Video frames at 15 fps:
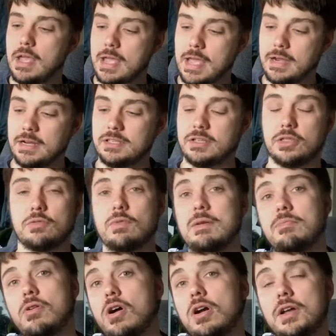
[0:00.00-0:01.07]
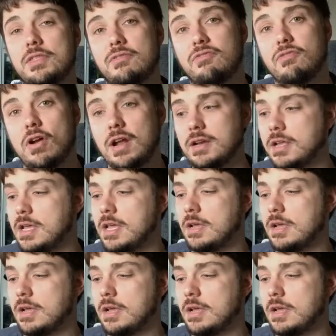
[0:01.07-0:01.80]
And it is a 3-prong on the front,